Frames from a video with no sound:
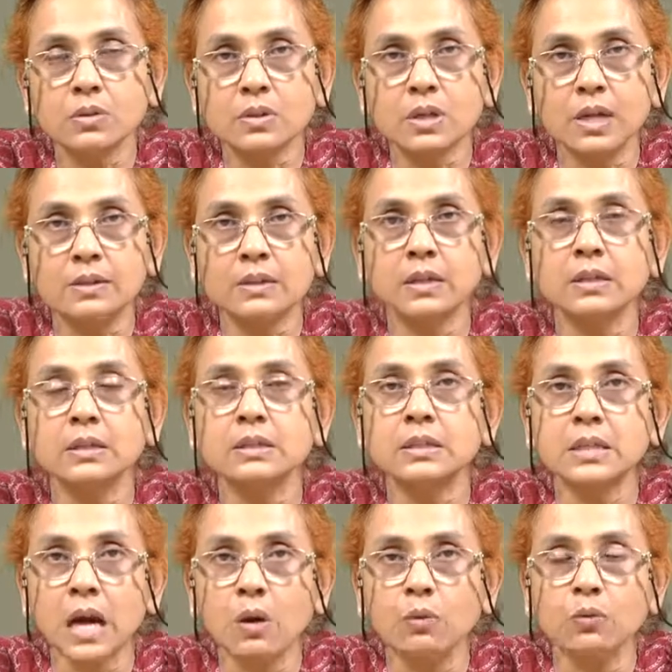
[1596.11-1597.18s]
southern
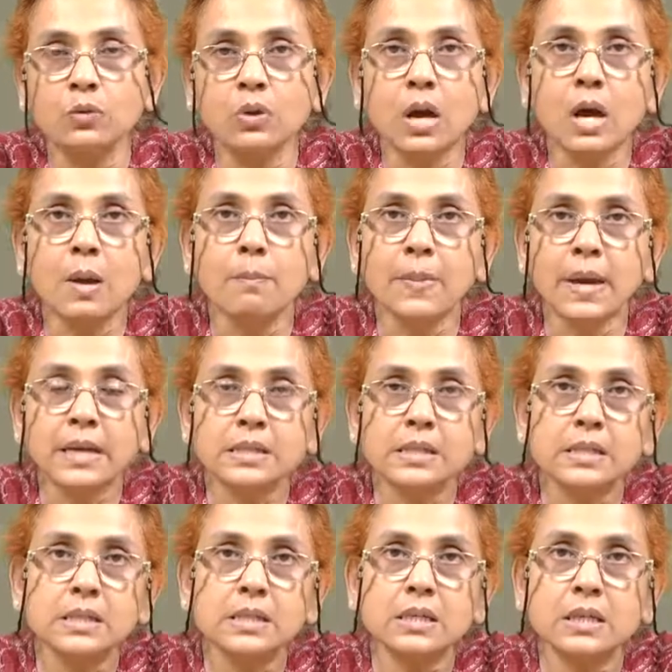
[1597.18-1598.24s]
town
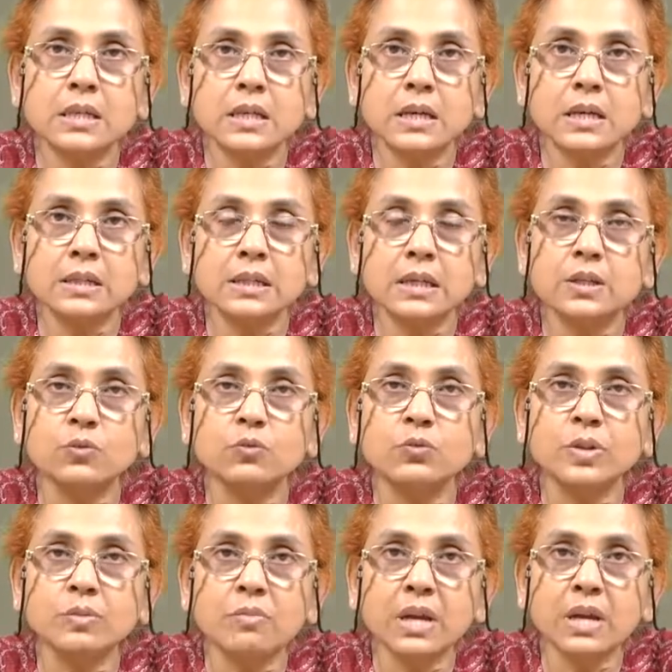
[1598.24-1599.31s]
makes it clear that
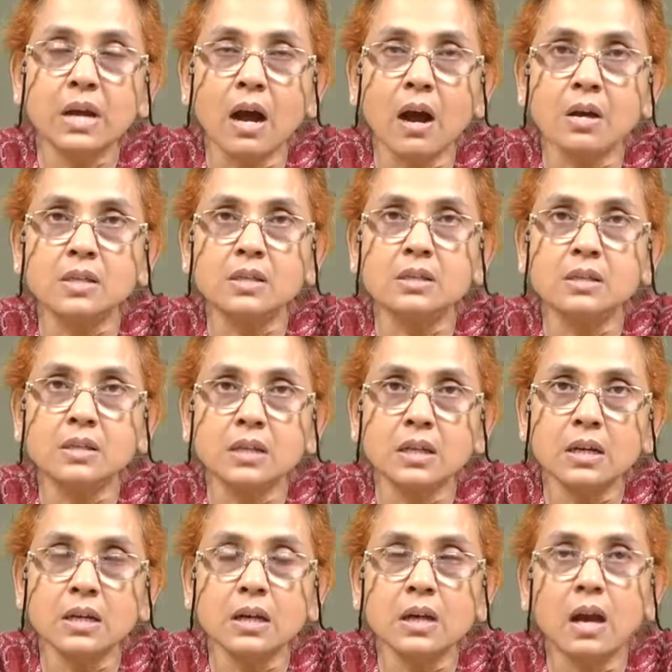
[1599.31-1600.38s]
women are
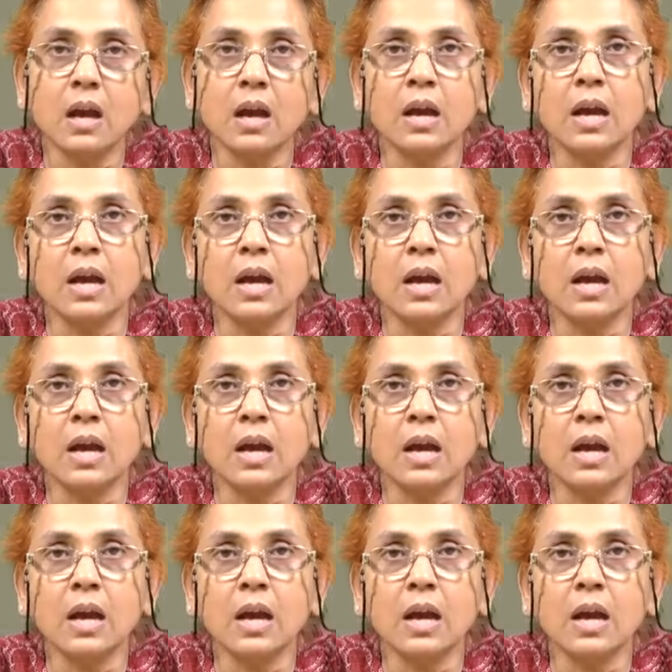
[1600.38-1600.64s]
still